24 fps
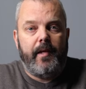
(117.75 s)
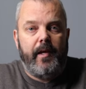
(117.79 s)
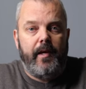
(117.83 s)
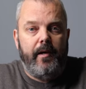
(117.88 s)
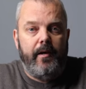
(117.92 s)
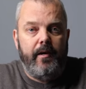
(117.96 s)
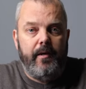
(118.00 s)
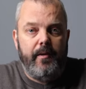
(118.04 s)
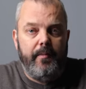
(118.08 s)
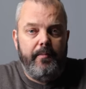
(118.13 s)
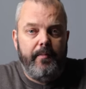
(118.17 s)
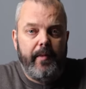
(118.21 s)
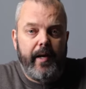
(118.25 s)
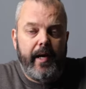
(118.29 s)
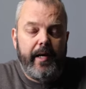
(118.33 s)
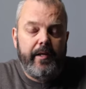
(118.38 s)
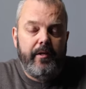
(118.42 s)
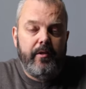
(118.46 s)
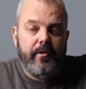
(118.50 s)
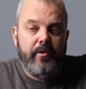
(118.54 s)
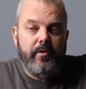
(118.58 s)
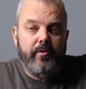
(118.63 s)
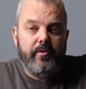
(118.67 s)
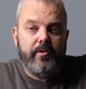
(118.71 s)
And
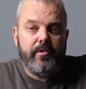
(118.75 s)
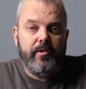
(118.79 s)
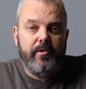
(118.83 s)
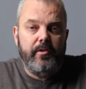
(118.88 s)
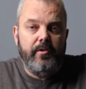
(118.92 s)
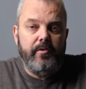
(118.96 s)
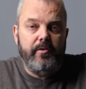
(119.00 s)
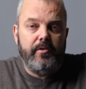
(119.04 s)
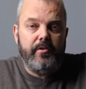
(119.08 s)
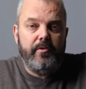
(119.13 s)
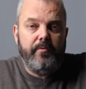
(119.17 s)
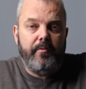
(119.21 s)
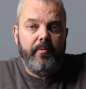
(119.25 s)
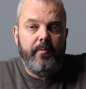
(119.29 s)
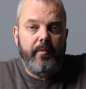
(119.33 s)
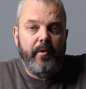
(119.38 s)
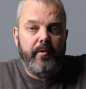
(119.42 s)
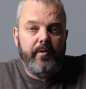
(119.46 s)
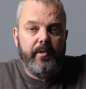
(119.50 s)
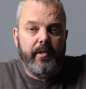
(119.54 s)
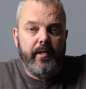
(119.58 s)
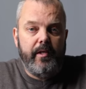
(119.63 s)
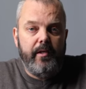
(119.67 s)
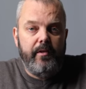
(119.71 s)
you also use the
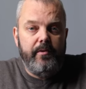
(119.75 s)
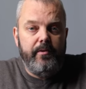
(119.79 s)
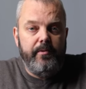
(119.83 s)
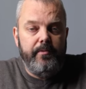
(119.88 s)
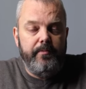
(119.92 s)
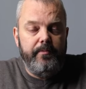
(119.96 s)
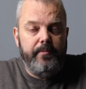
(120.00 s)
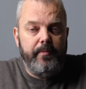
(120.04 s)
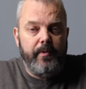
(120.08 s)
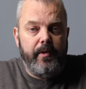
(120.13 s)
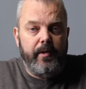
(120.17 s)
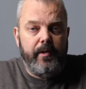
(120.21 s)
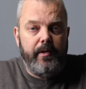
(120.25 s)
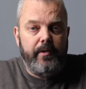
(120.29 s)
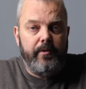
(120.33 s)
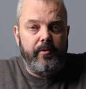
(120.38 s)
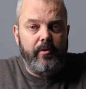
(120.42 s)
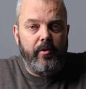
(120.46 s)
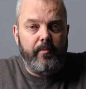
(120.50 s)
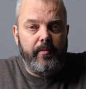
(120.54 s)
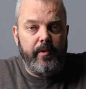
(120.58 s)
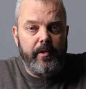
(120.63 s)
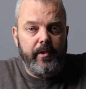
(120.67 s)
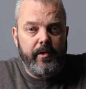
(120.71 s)
remote that you
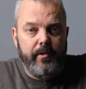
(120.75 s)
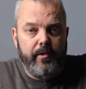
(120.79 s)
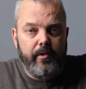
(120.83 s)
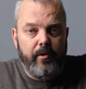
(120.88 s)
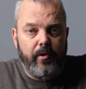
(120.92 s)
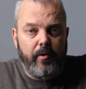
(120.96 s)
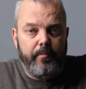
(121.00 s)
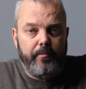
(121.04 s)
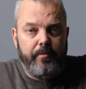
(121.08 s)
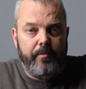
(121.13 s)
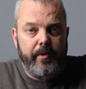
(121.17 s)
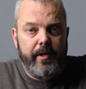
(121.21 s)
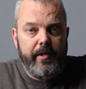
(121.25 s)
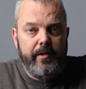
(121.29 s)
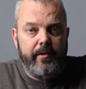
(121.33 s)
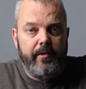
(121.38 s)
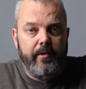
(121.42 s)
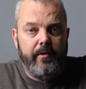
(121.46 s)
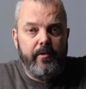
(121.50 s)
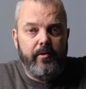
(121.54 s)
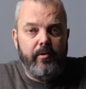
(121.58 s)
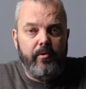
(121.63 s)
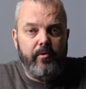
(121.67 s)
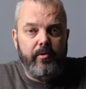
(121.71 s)
normally operate
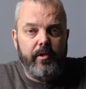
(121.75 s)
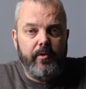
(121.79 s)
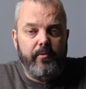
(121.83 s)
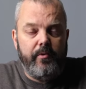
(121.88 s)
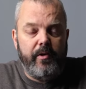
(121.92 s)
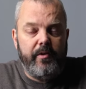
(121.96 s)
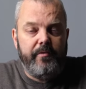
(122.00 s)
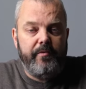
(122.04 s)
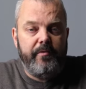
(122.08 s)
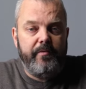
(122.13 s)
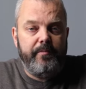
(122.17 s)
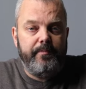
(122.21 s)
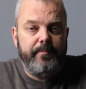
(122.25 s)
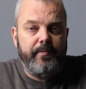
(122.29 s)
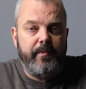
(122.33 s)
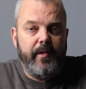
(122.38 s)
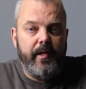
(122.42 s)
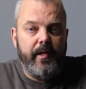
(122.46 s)
the awning with.